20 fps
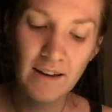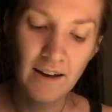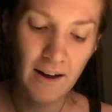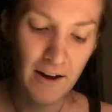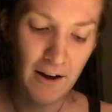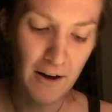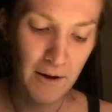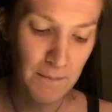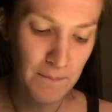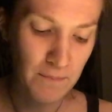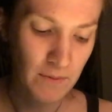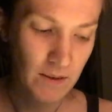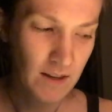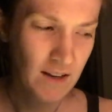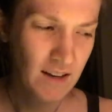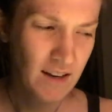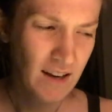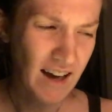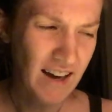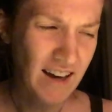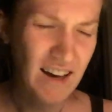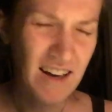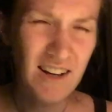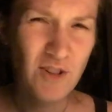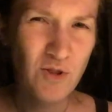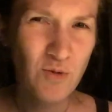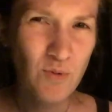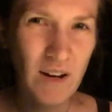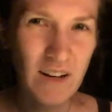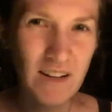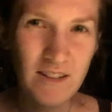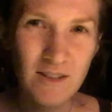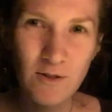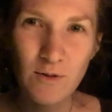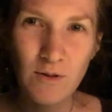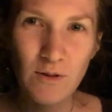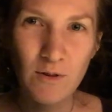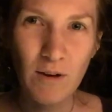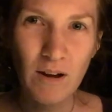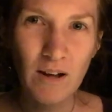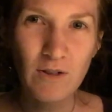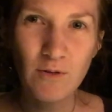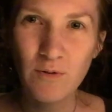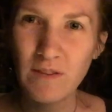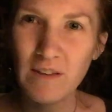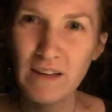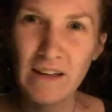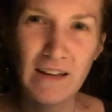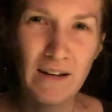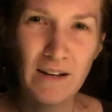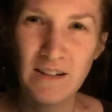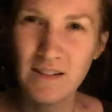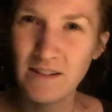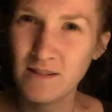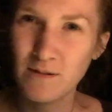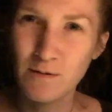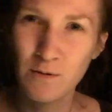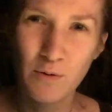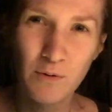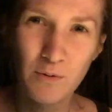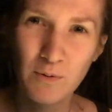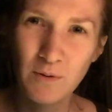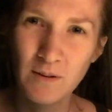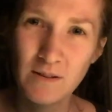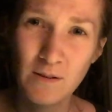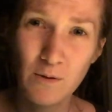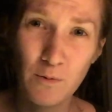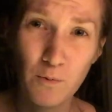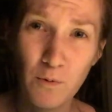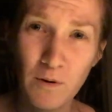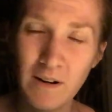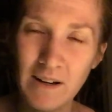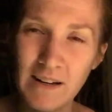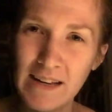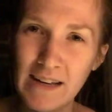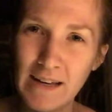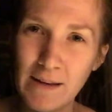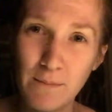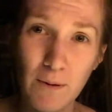Um, I kind of tried to do the gradual thing and it just wasn't working.